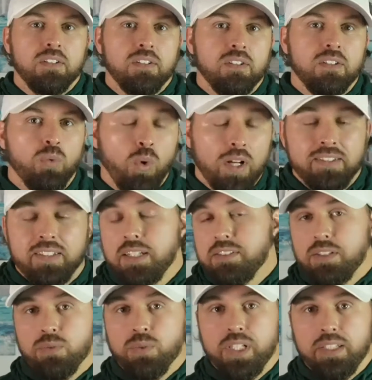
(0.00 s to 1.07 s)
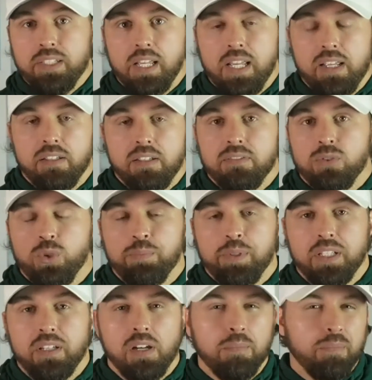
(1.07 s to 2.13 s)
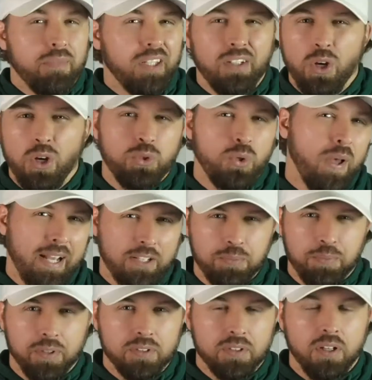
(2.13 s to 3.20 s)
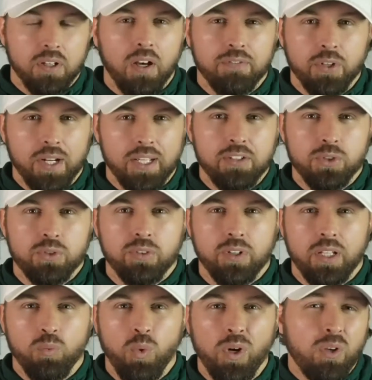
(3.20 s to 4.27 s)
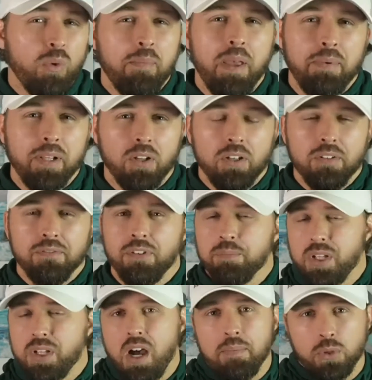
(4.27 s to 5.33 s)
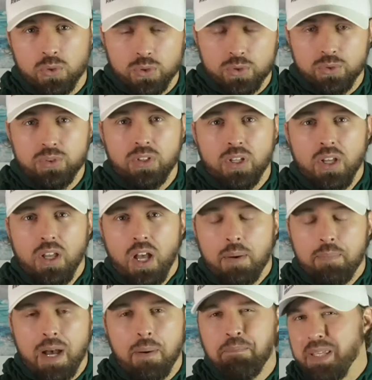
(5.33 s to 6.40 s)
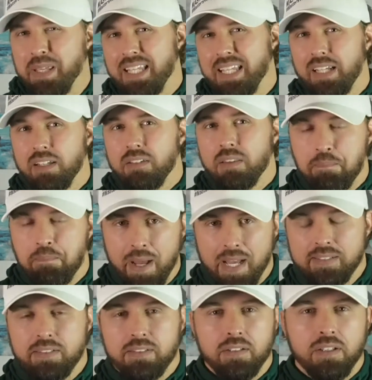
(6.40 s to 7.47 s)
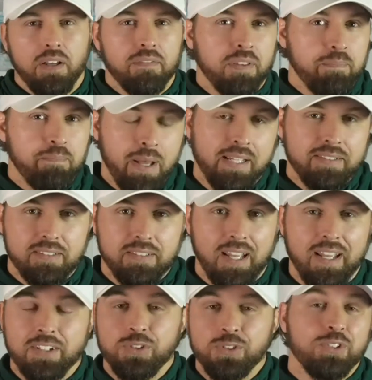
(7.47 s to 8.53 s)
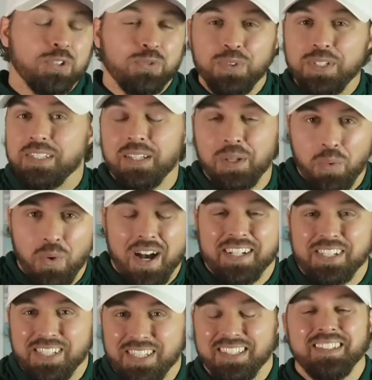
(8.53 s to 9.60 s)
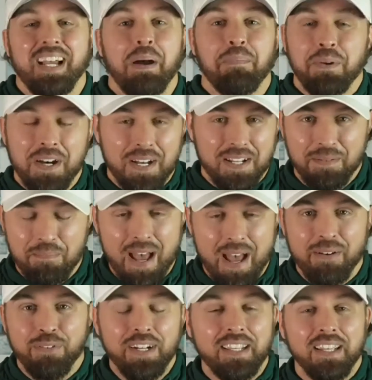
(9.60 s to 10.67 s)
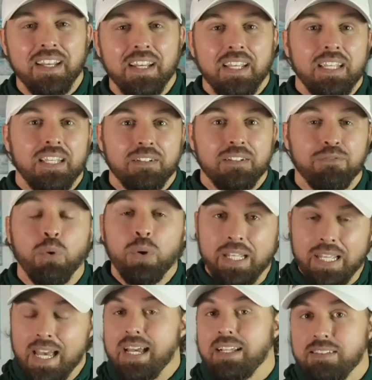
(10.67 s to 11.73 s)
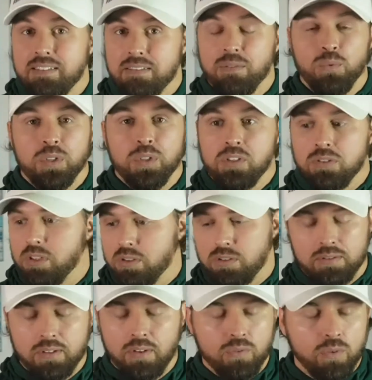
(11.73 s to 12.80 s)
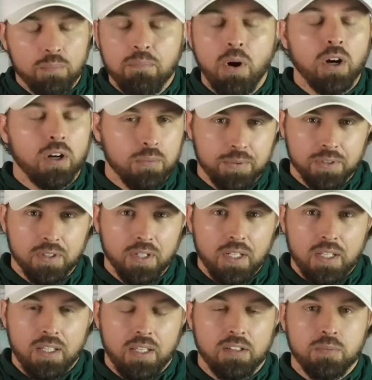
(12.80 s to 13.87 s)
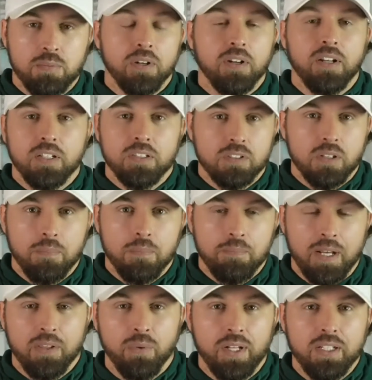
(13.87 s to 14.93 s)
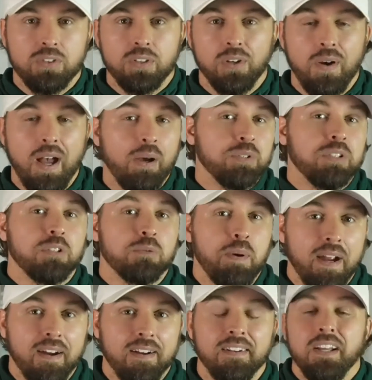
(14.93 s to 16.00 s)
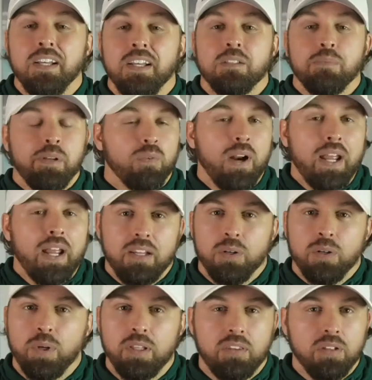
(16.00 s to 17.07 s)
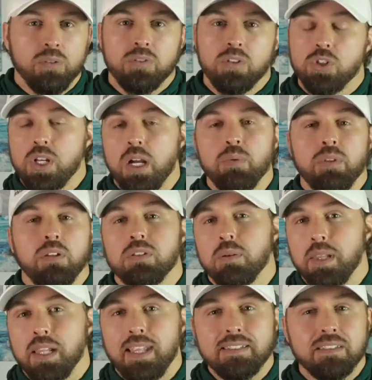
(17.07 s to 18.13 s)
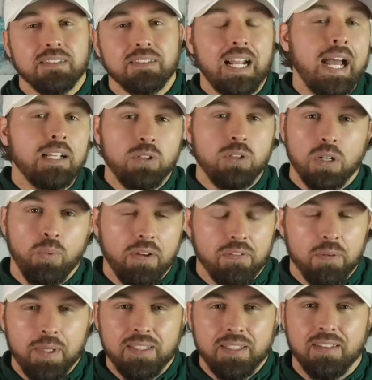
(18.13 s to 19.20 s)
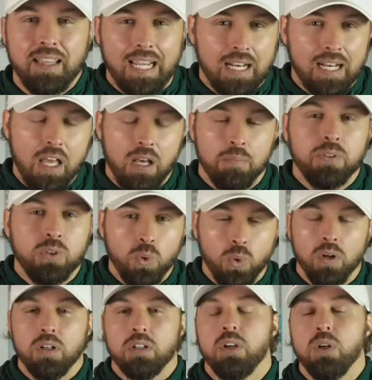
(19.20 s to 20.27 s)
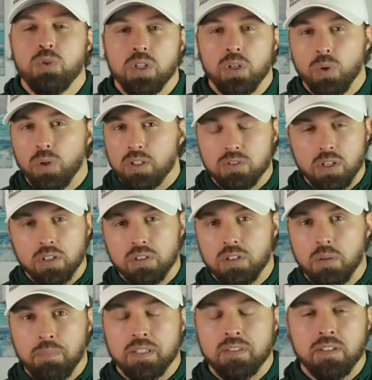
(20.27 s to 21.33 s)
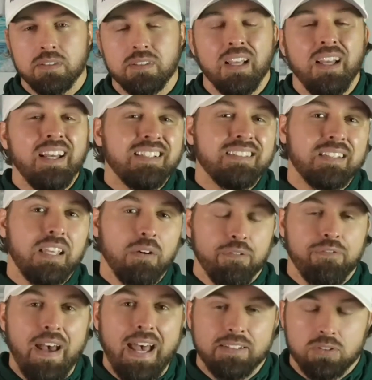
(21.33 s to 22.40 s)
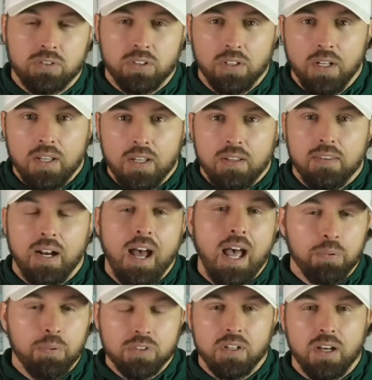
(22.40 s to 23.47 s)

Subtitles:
What does it really take to become the go-to expert of your industry? And what can we maybe learn from Tom Cruise about being the best of the best? I actually just recently watched Top Gun Maverick in 4DX, which is just a remarkable experience, by the way. So I was inspired to be right here with you to share with you some of the lessons that I took away from it that can help your coaching or consulting business scale faster than a hypersonic